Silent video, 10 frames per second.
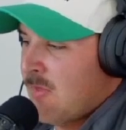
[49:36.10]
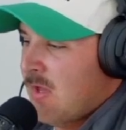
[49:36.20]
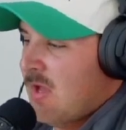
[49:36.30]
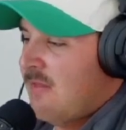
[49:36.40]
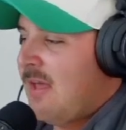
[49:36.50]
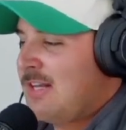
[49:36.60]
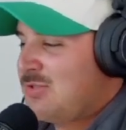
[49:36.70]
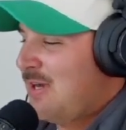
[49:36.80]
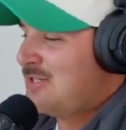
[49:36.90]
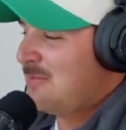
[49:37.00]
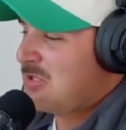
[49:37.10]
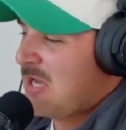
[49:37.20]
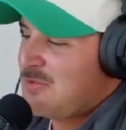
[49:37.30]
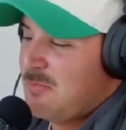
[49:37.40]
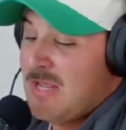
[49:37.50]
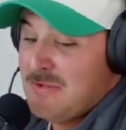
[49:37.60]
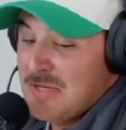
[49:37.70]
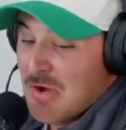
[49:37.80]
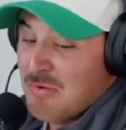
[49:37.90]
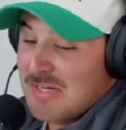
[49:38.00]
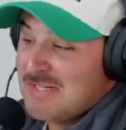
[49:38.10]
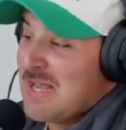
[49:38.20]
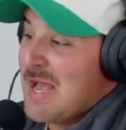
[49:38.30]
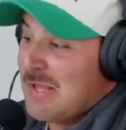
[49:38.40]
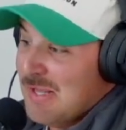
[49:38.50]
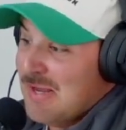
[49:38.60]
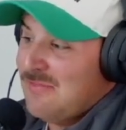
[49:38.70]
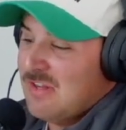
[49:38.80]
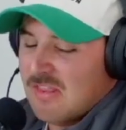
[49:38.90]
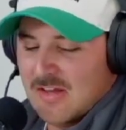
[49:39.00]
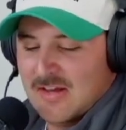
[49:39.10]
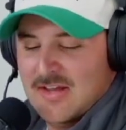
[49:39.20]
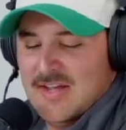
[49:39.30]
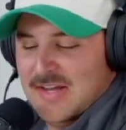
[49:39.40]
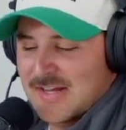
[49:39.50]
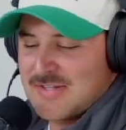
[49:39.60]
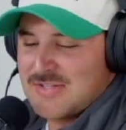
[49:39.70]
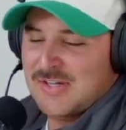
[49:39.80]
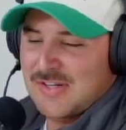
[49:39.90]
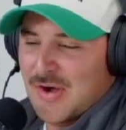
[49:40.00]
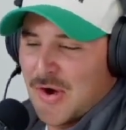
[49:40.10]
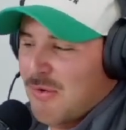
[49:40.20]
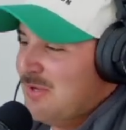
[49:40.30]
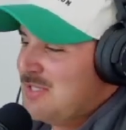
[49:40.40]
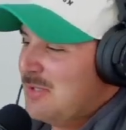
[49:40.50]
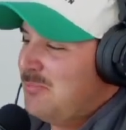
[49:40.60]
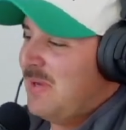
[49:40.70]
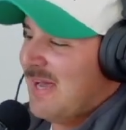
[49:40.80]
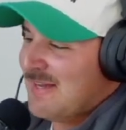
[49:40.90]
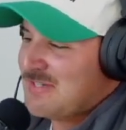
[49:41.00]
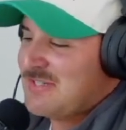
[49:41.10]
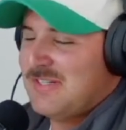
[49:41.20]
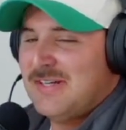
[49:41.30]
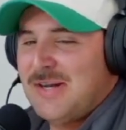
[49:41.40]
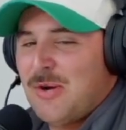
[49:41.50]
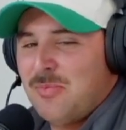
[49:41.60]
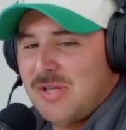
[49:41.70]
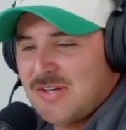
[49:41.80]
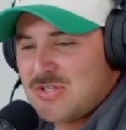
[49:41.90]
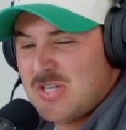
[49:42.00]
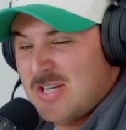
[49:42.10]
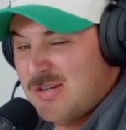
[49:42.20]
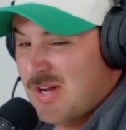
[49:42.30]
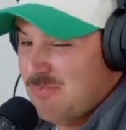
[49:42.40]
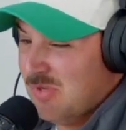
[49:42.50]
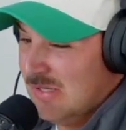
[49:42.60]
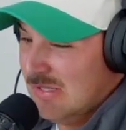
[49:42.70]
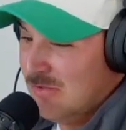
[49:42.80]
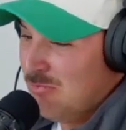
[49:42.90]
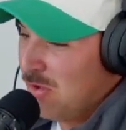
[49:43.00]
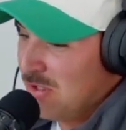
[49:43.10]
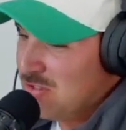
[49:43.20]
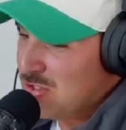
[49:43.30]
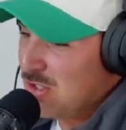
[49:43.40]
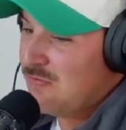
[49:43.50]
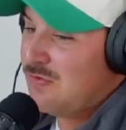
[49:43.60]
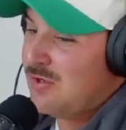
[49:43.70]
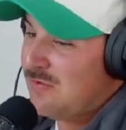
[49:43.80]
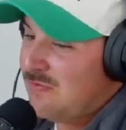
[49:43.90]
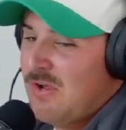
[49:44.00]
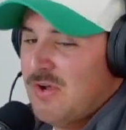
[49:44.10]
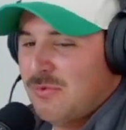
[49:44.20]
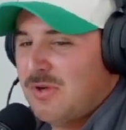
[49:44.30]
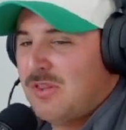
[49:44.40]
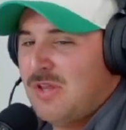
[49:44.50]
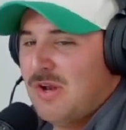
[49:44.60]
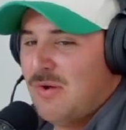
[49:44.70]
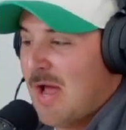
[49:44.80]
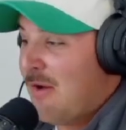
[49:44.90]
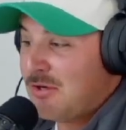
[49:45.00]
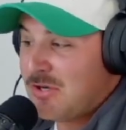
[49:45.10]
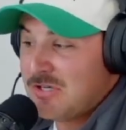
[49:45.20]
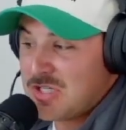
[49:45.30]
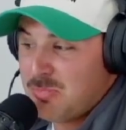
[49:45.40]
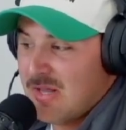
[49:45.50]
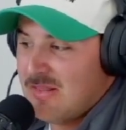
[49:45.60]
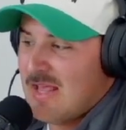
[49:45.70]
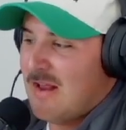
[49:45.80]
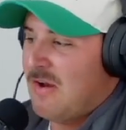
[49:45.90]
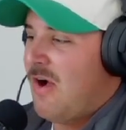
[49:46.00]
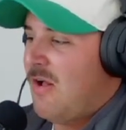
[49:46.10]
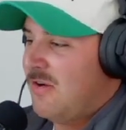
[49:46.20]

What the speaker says: And that's why sometimes maybe knowing exactly everything isn't always the best, because then you might be a little more conservative with, how you're going to spend that dollar.